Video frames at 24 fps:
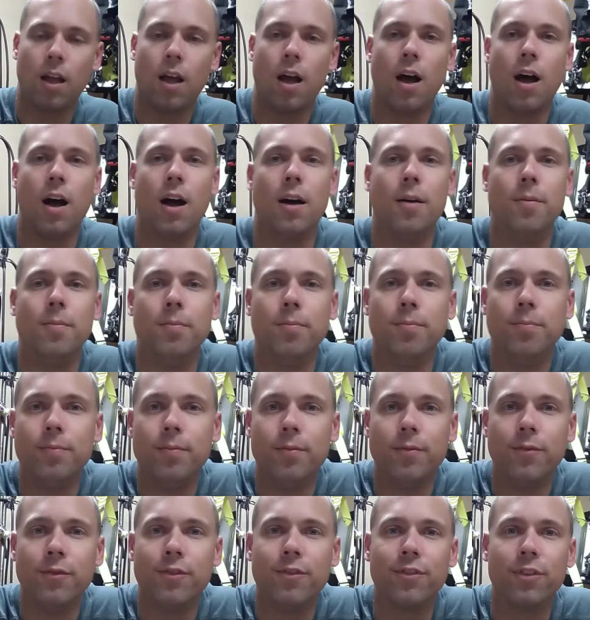Um,
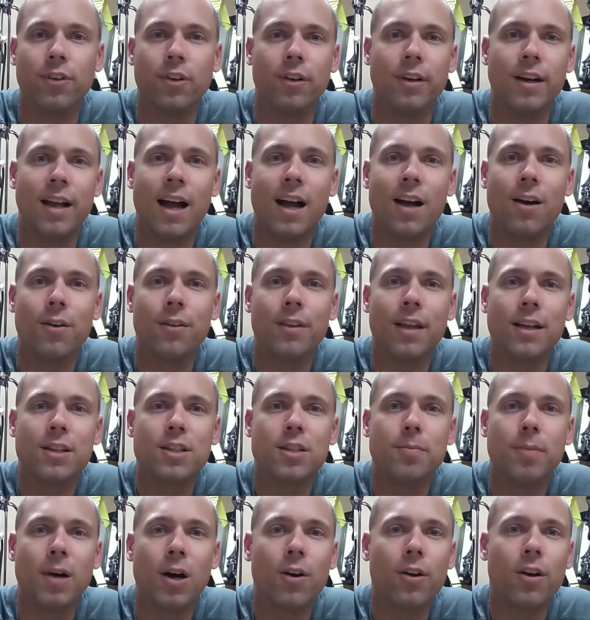for now, that's
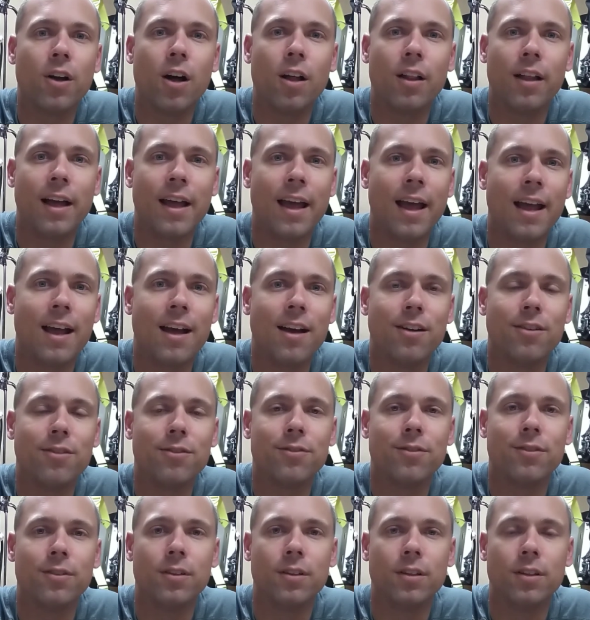about all I have.
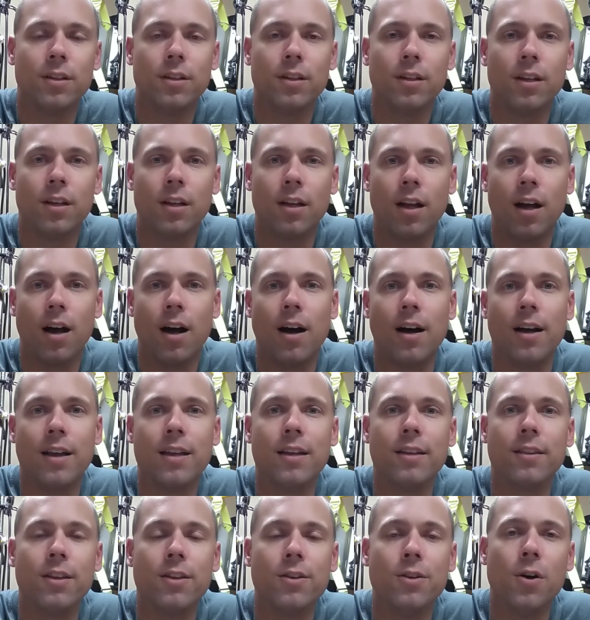Uh,
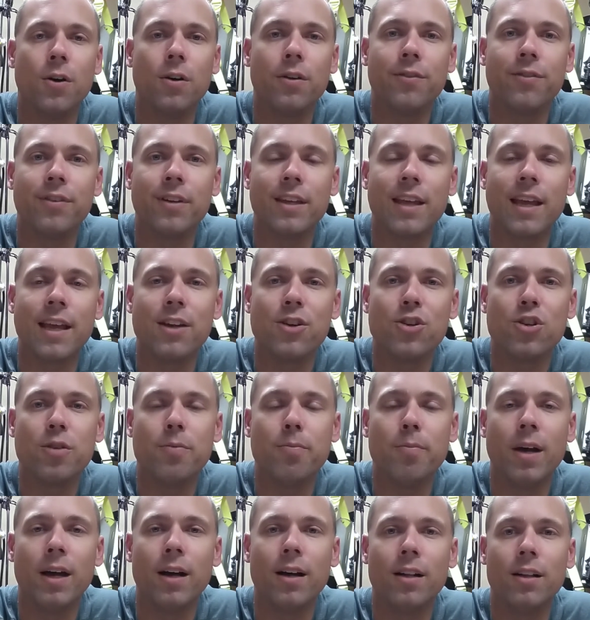hit the notification
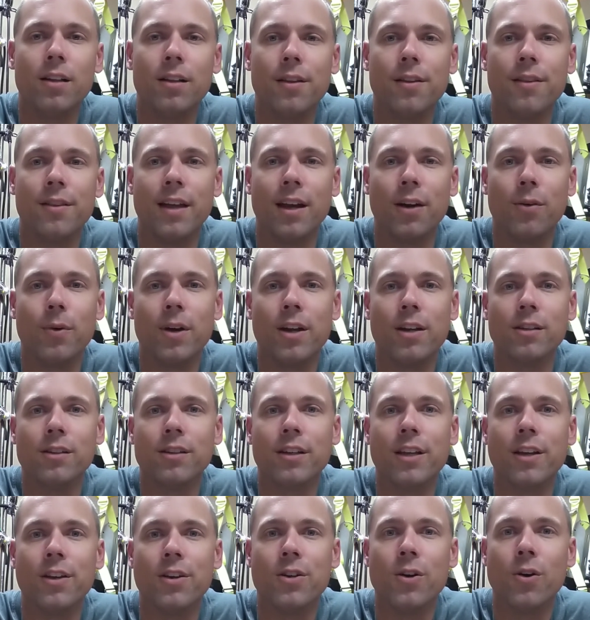bell. That way you'll
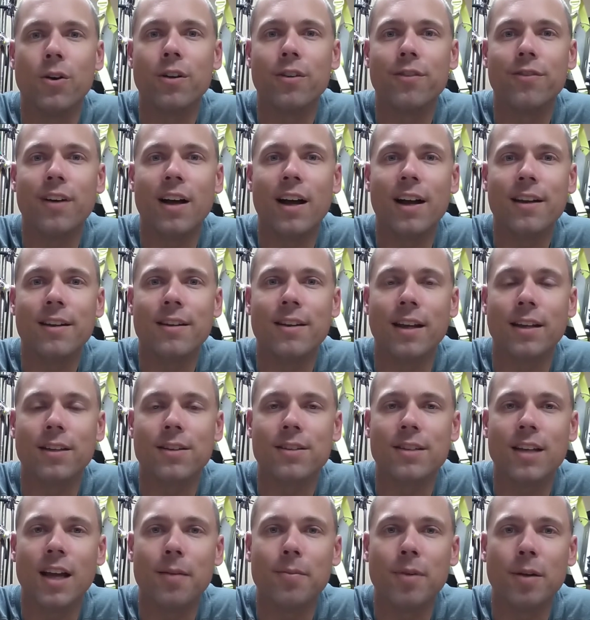get notified next
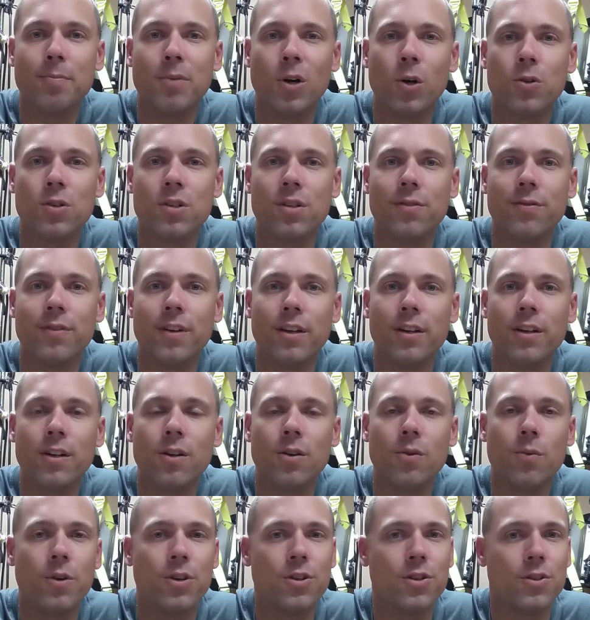time I post a video,
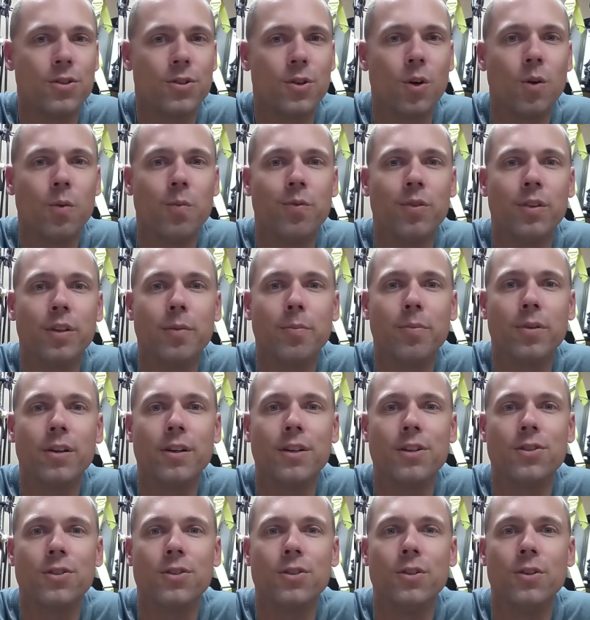which is hopefully
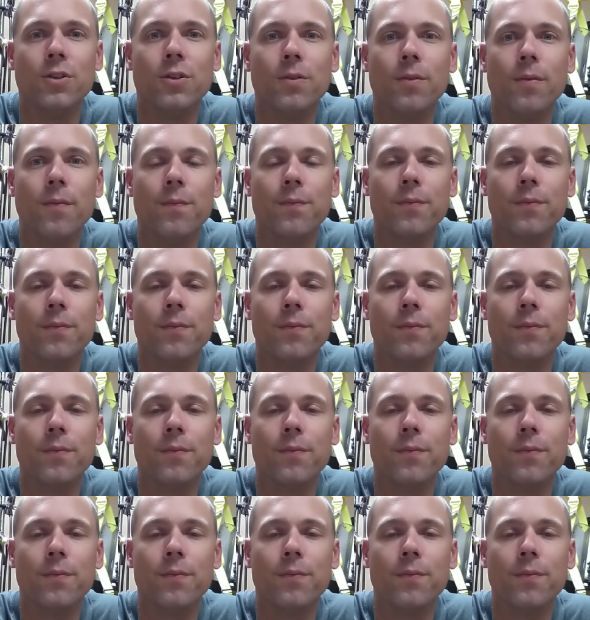pretty soon.